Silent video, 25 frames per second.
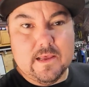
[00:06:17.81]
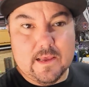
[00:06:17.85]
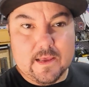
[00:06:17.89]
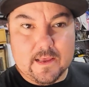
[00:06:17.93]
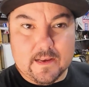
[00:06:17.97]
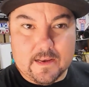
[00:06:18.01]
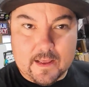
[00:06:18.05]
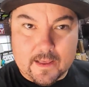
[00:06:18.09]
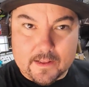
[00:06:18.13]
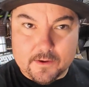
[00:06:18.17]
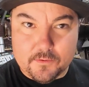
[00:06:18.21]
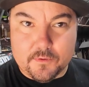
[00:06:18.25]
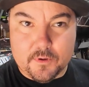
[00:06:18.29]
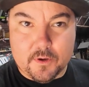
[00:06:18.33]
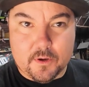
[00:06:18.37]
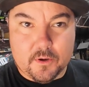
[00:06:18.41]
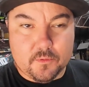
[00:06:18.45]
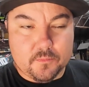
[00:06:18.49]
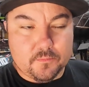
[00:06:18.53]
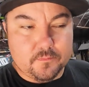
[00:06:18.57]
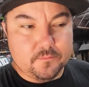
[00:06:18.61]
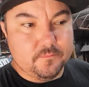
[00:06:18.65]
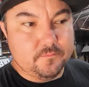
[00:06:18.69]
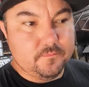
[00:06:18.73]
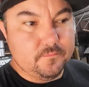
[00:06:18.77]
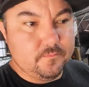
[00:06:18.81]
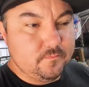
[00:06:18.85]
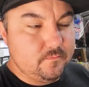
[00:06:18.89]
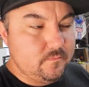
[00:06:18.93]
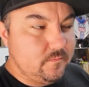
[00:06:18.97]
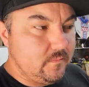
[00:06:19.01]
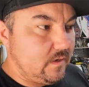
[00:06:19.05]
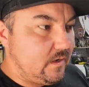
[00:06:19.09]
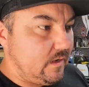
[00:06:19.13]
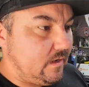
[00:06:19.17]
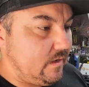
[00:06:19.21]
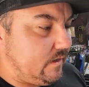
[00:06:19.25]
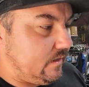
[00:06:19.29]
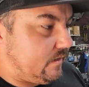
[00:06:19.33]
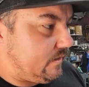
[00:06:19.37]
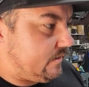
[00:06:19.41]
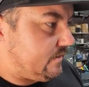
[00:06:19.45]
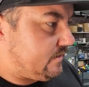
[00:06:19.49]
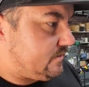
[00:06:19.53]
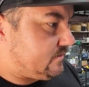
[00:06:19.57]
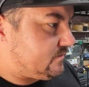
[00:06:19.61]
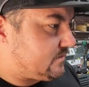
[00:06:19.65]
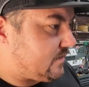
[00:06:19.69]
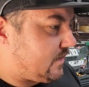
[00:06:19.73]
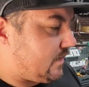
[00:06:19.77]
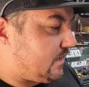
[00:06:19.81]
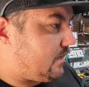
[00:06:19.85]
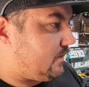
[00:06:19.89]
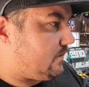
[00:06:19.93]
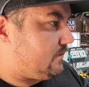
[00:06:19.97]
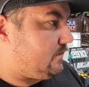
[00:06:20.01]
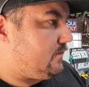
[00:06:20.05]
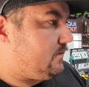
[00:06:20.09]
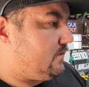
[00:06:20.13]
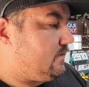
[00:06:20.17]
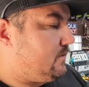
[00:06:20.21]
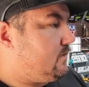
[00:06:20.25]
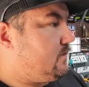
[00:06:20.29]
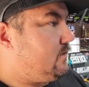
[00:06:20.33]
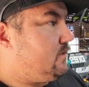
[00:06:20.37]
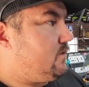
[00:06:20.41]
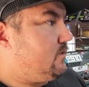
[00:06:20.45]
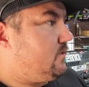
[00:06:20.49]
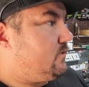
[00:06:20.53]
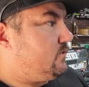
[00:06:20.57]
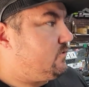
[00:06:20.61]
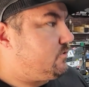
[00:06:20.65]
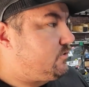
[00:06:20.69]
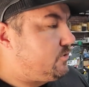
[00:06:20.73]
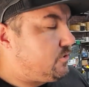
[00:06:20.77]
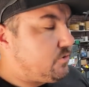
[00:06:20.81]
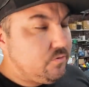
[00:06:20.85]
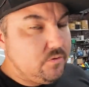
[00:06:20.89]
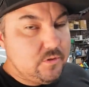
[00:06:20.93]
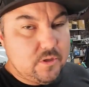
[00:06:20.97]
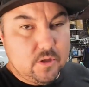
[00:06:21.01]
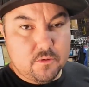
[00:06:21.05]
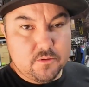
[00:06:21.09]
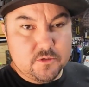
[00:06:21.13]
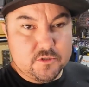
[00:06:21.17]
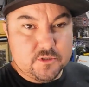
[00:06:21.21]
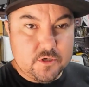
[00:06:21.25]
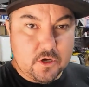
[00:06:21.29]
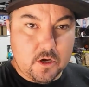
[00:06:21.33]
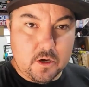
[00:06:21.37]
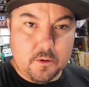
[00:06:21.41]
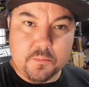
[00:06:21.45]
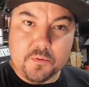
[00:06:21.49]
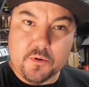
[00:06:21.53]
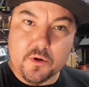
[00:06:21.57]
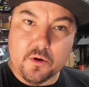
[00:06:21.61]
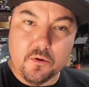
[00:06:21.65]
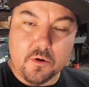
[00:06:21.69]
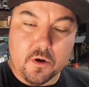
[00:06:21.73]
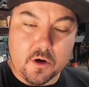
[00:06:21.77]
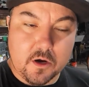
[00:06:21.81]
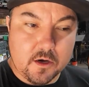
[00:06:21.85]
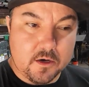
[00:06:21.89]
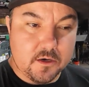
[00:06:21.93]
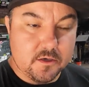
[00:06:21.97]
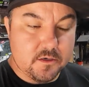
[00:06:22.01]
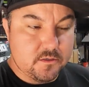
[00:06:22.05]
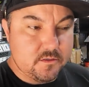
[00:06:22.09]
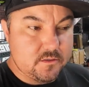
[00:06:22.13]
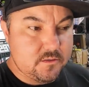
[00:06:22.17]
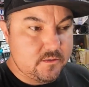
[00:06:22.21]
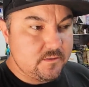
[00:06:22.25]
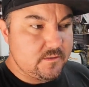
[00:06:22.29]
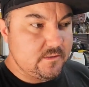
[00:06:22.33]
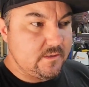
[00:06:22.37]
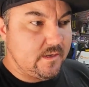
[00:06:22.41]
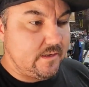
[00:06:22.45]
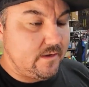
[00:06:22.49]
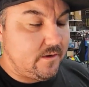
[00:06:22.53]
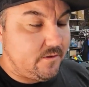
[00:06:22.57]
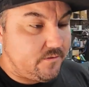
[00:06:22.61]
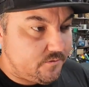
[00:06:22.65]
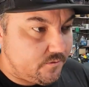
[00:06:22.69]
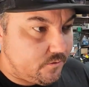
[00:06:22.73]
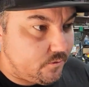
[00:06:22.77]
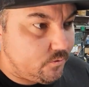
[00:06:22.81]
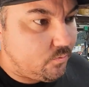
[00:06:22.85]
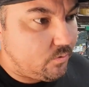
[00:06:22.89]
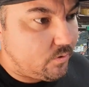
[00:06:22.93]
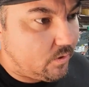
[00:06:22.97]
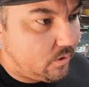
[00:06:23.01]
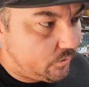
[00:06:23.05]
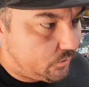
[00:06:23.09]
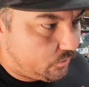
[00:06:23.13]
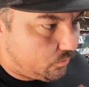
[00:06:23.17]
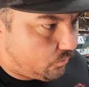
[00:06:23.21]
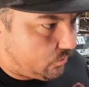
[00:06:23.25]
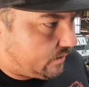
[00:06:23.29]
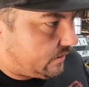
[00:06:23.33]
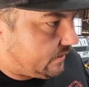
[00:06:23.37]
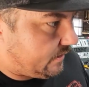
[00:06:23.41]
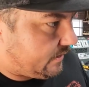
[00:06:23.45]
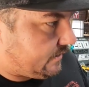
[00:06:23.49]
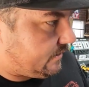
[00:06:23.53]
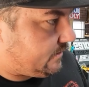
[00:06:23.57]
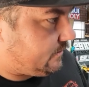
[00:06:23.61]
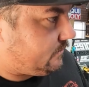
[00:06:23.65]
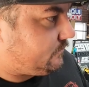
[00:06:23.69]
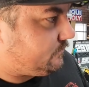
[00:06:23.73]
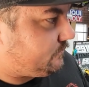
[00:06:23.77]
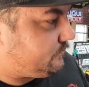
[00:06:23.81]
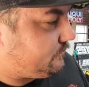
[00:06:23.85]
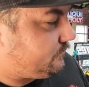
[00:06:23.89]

And I don't know. He's got 2 Lone Star Pro Rs and a 3rd one on the way.